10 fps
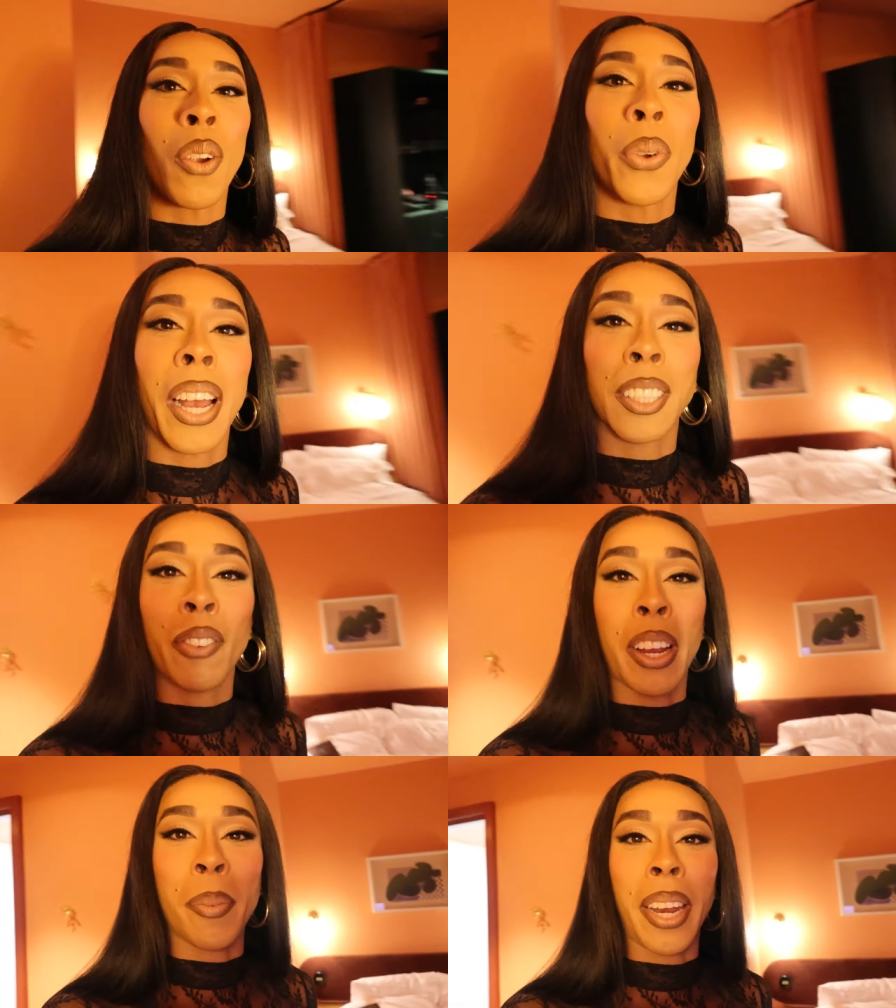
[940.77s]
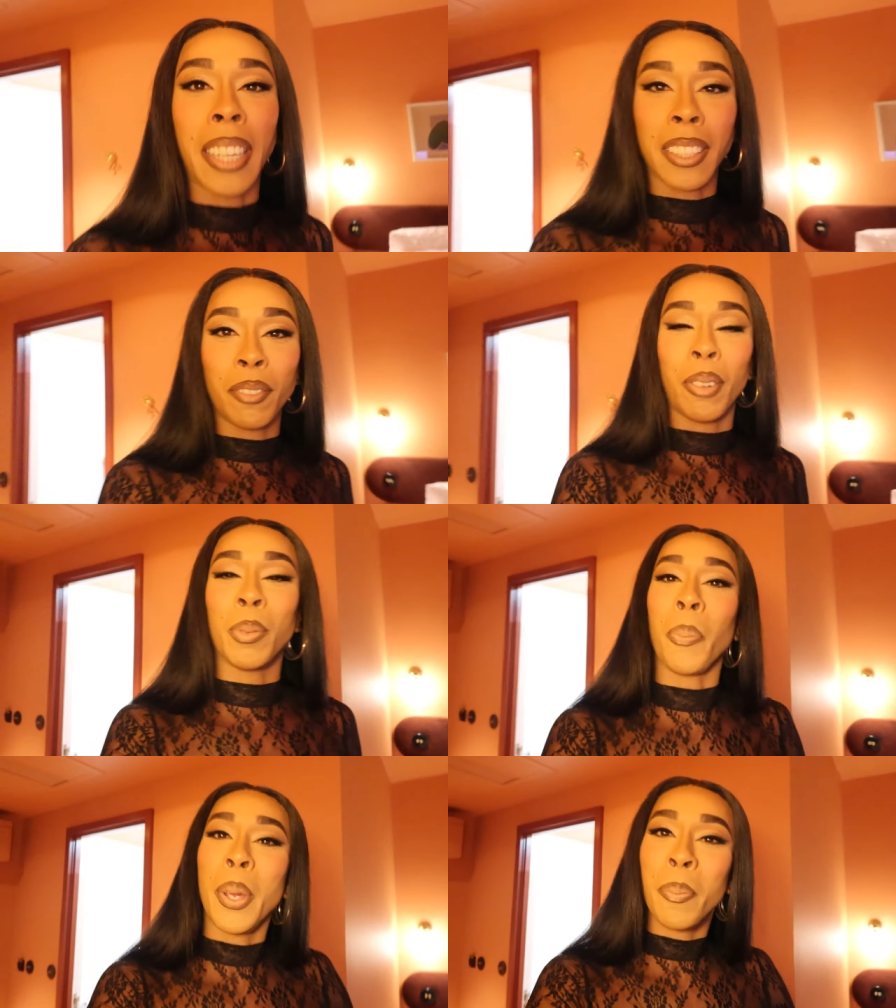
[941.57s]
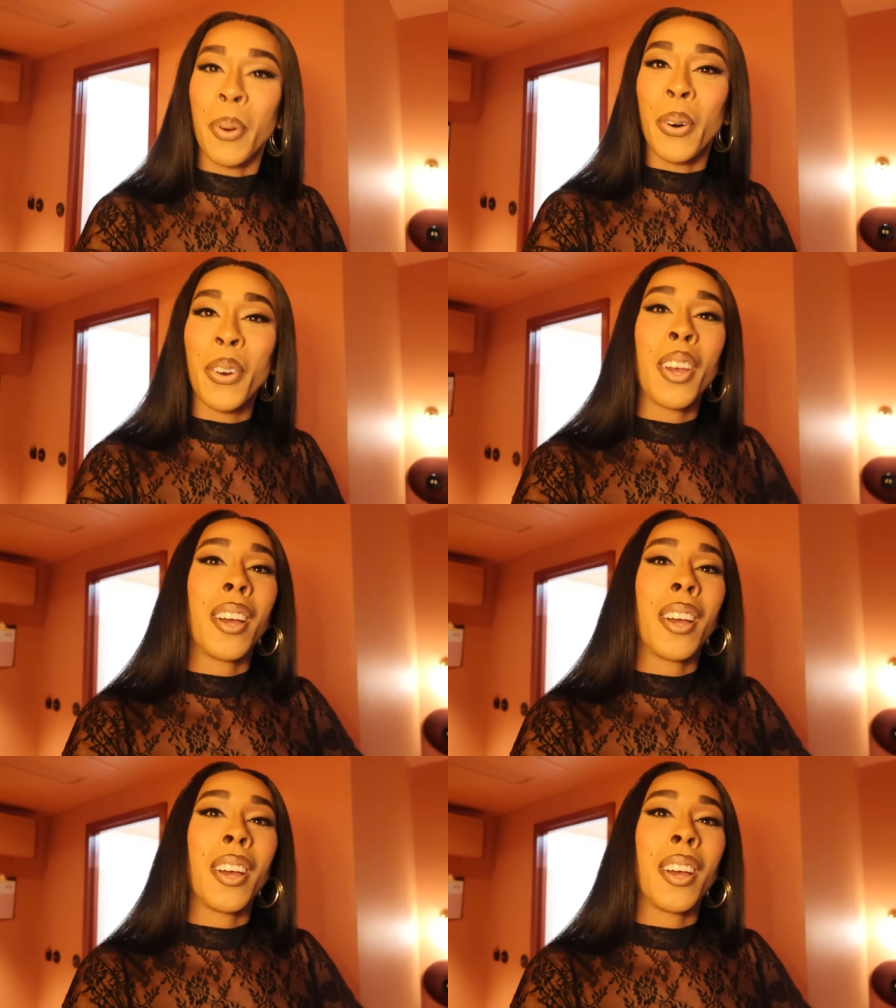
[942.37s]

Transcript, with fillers: We got some recommendations from some people.